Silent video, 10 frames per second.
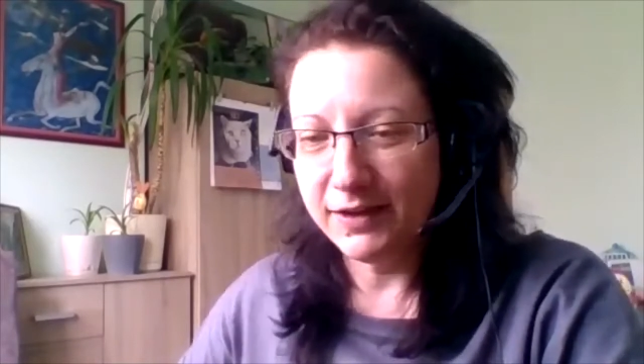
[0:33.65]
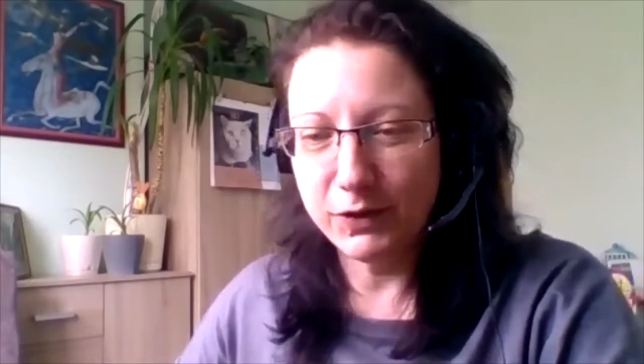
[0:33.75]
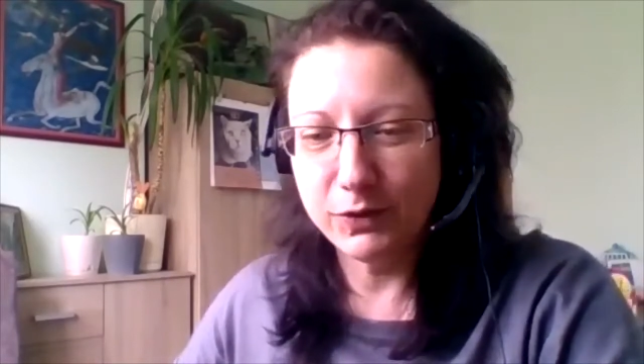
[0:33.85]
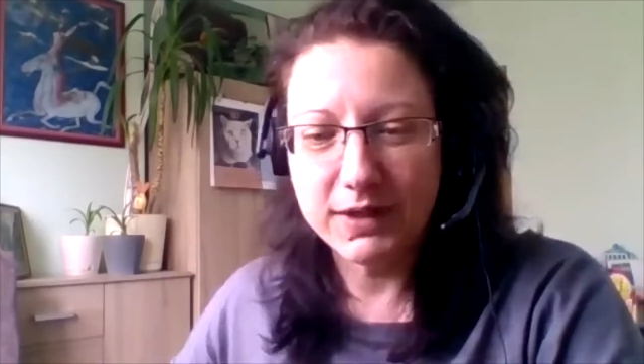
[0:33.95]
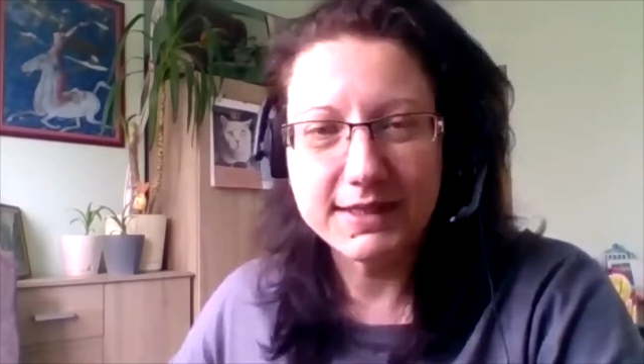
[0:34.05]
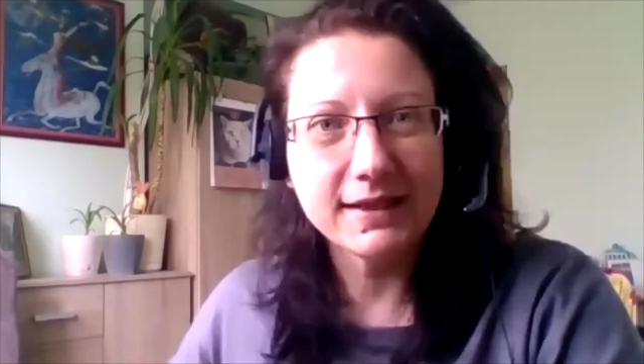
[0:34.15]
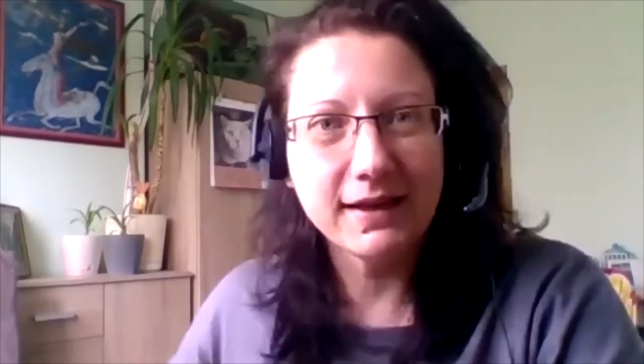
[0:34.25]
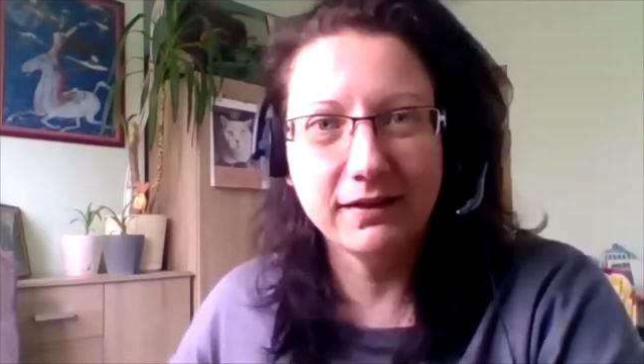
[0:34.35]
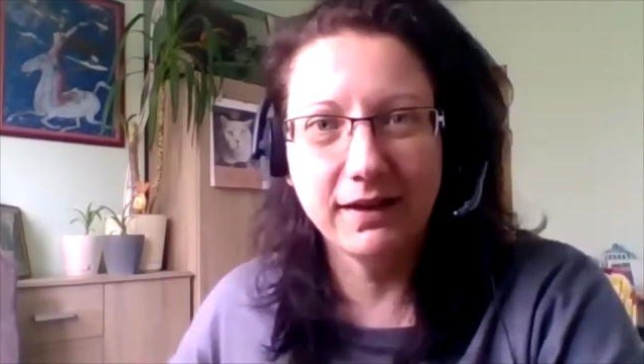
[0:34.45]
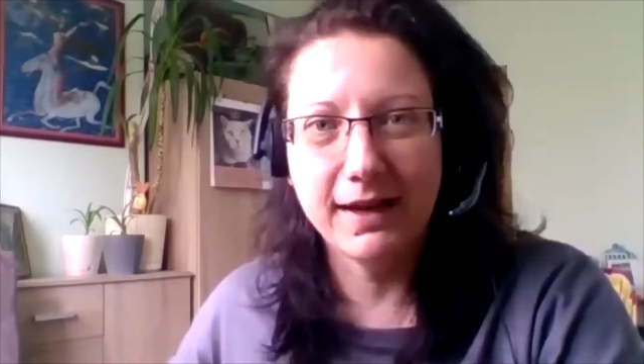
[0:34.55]
The reason
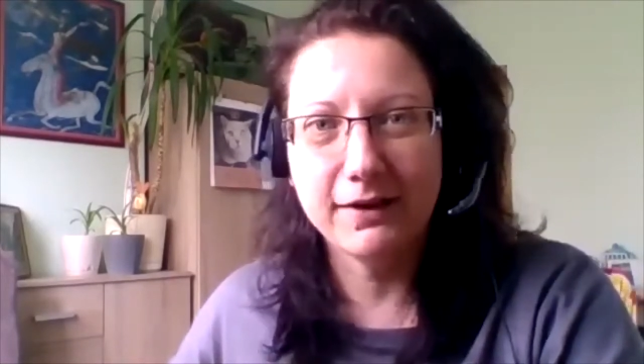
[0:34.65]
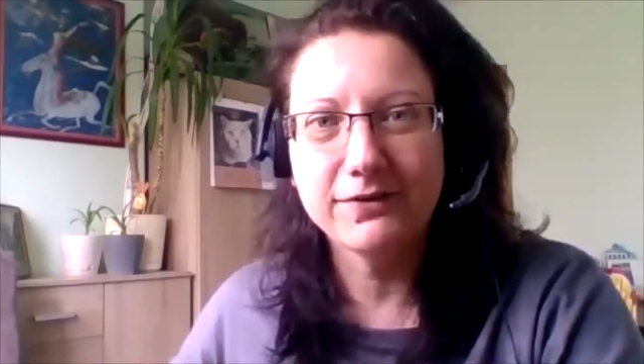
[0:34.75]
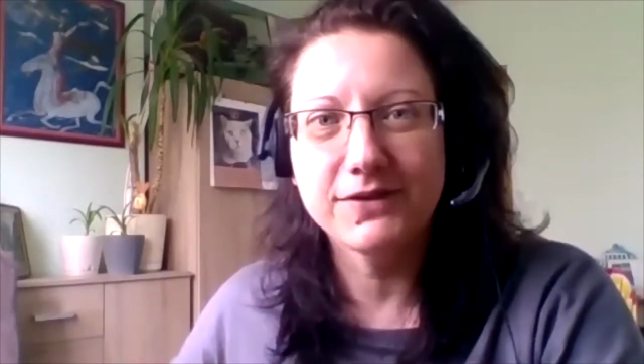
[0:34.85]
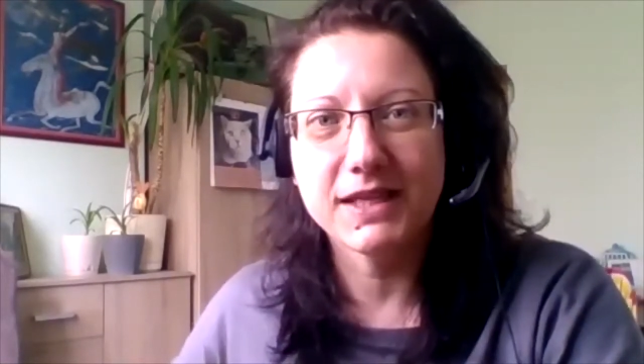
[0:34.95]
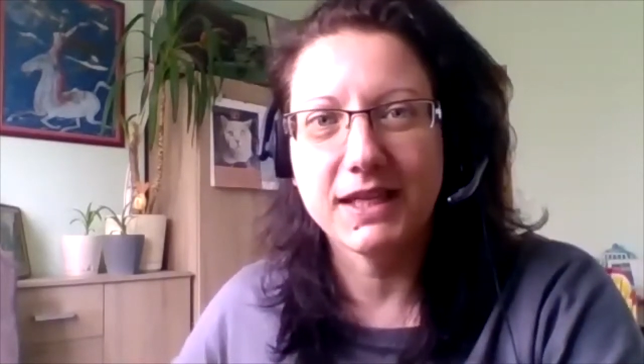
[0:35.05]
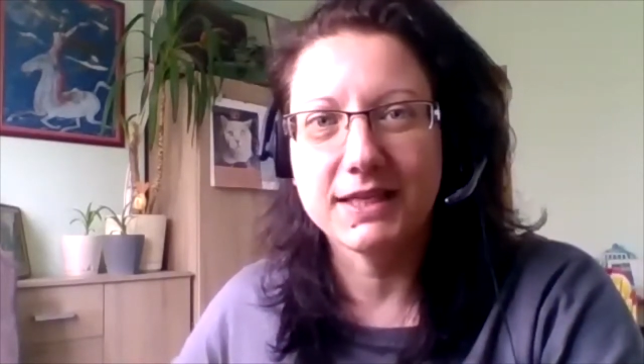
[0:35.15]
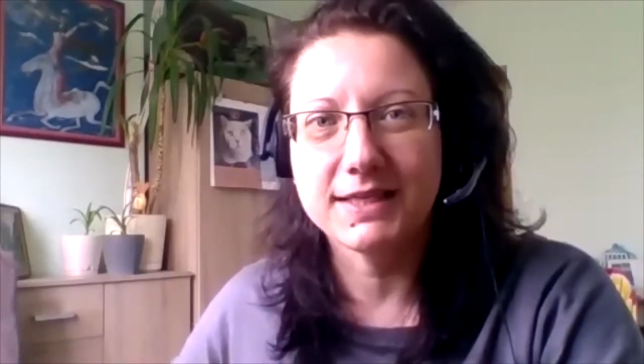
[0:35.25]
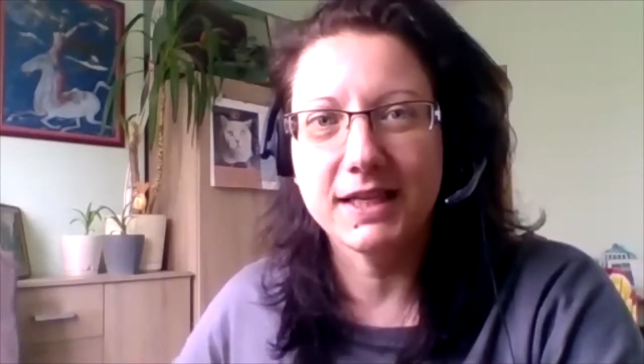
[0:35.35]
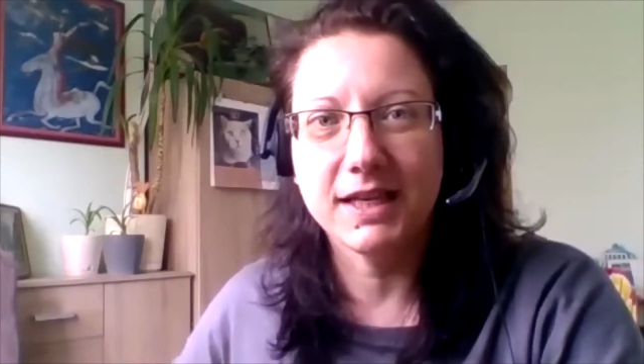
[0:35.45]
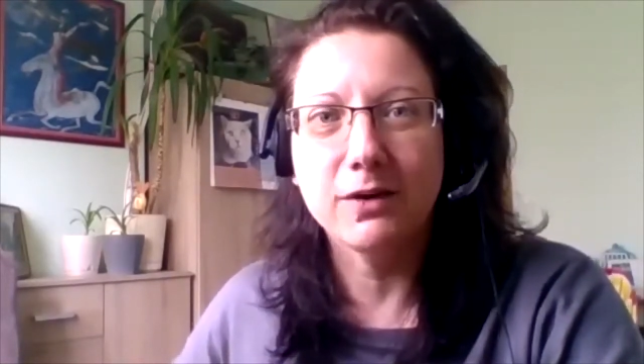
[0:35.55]
I left
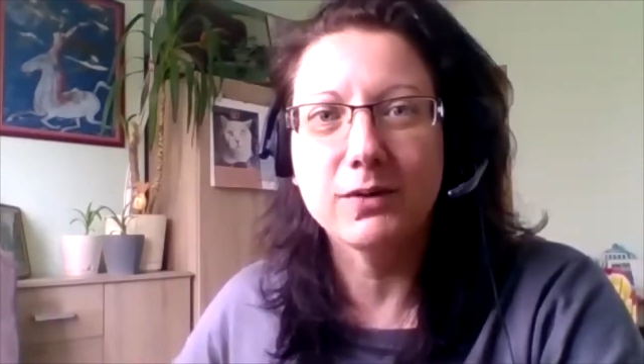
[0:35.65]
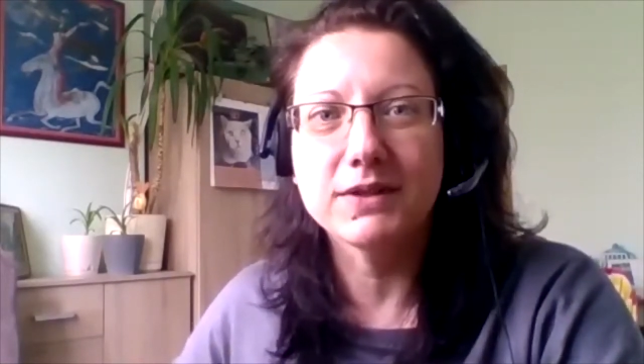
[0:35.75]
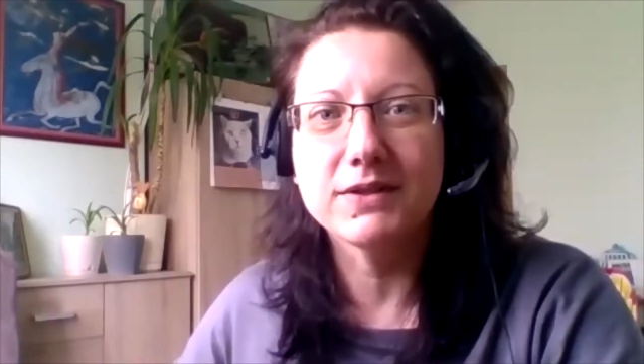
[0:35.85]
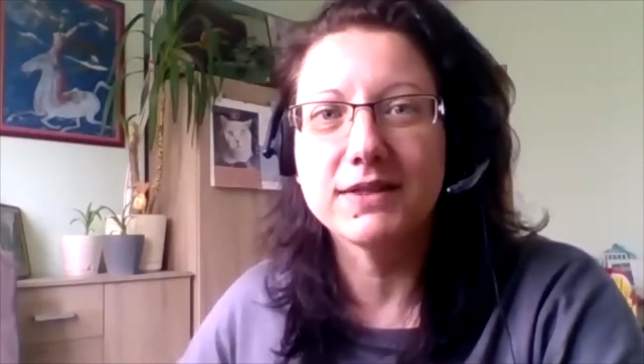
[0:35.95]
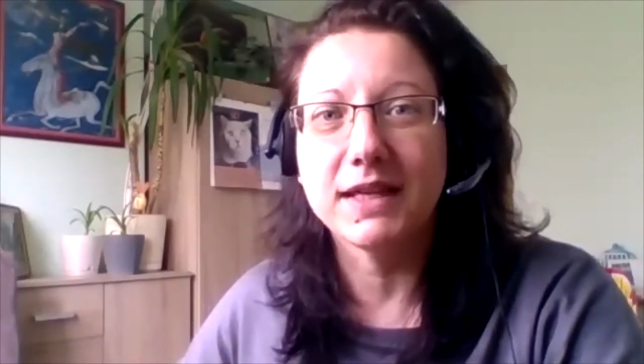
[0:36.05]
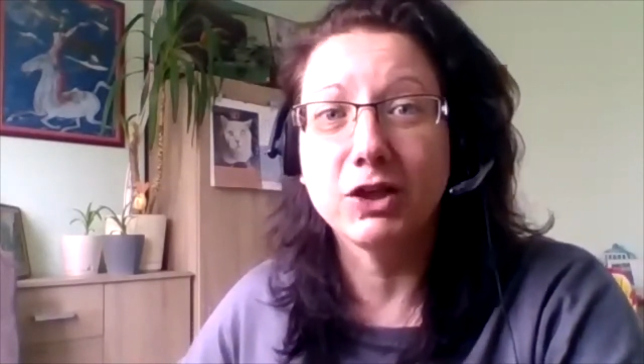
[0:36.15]
is that I was